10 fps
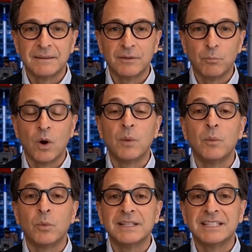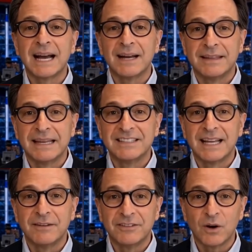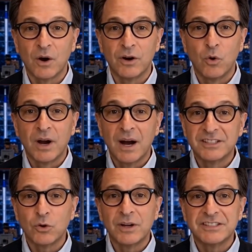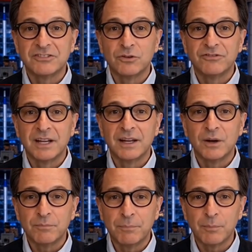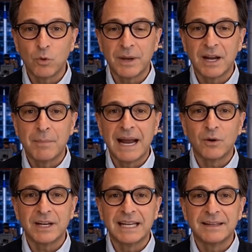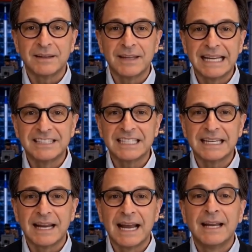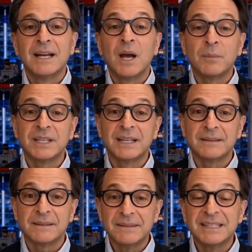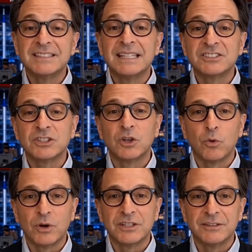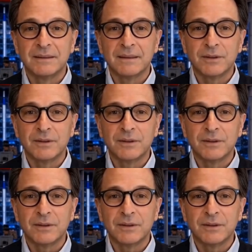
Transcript: The problem with death is that if there are no consequences for failure, people become arrogant, lazy, and incompetent. This leads to hubris.